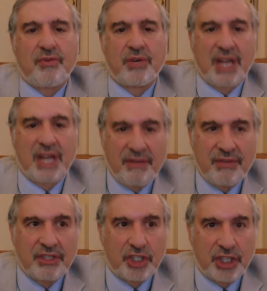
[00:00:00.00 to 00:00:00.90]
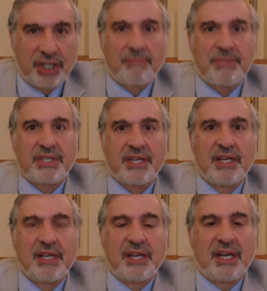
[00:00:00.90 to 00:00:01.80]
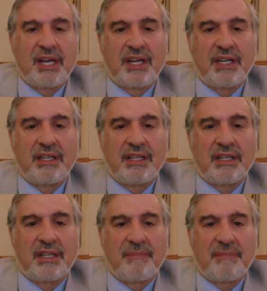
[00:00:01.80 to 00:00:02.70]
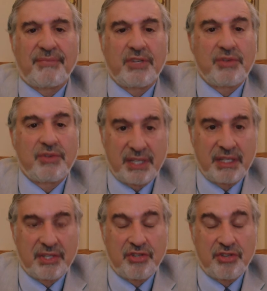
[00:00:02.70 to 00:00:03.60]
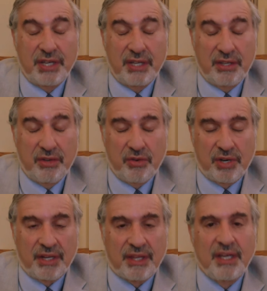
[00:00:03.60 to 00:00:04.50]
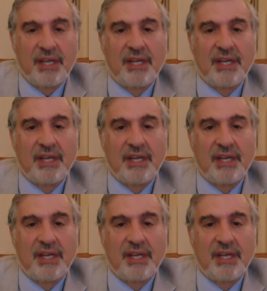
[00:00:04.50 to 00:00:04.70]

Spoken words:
for naval ships and US industry in the North,